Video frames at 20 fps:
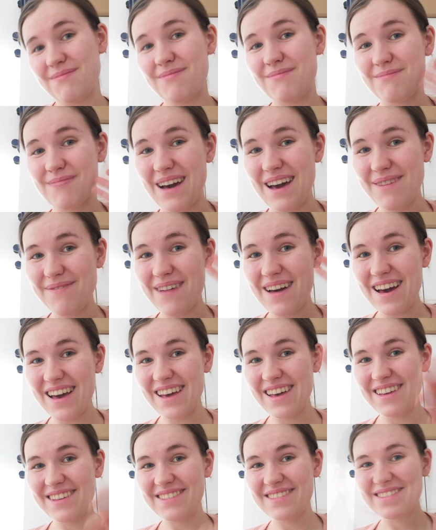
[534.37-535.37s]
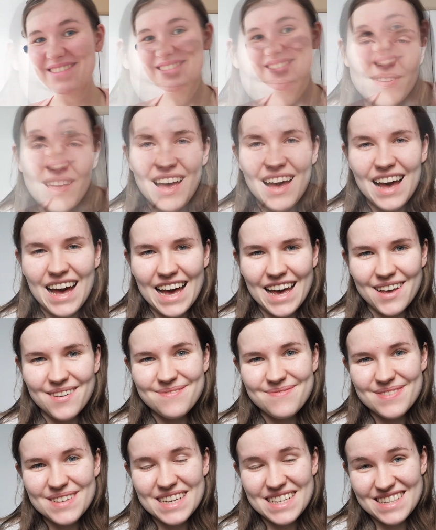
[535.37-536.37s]
Bye bye! Hi!
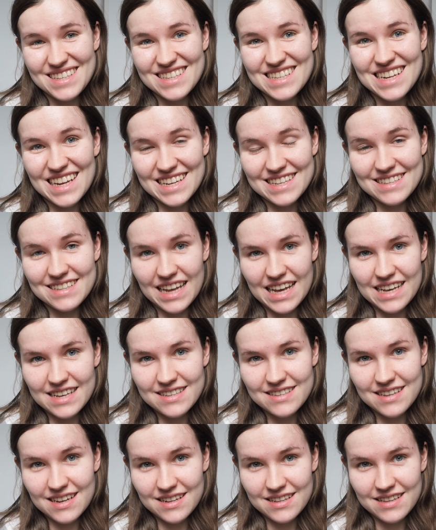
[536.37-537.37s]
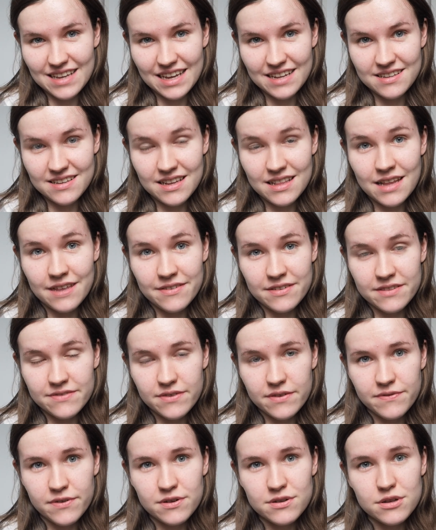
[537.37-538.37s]
It's the next day, Sunday the 11th
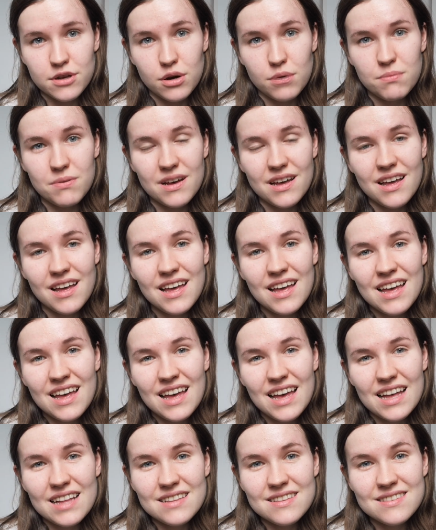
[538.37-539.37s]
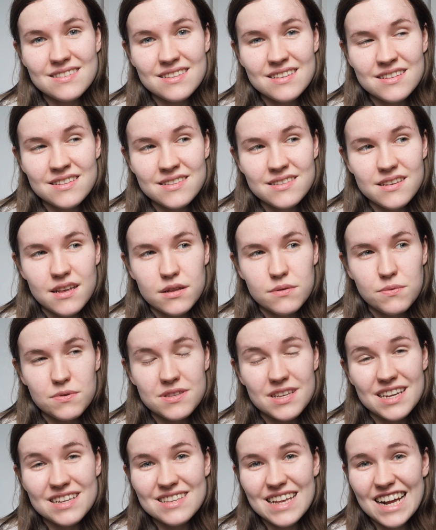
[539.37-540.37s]
of October, and since it was
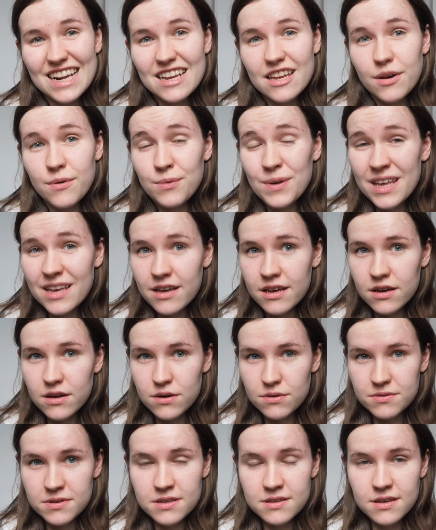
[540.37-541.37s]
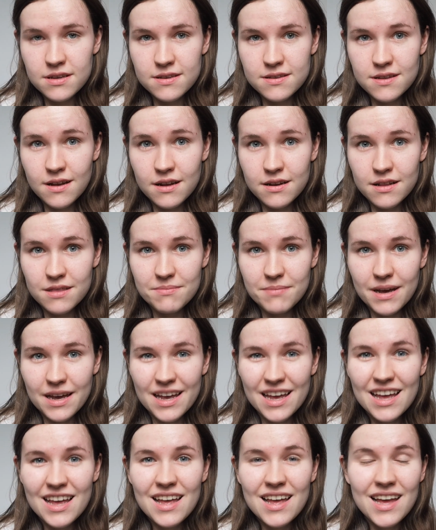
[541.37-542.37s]
exactly a week ago since I started my
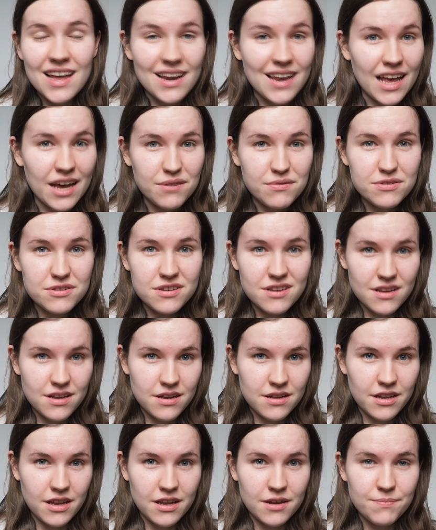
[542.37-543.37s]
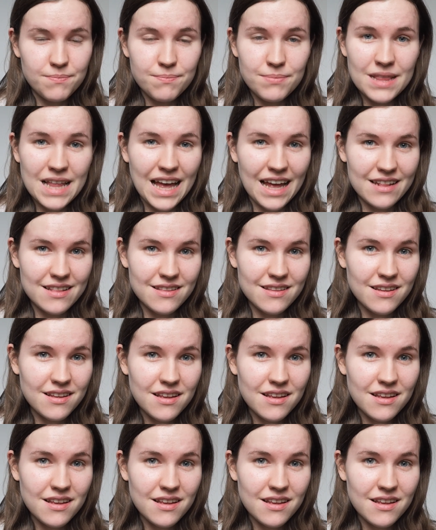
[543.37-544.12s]
language learning plan,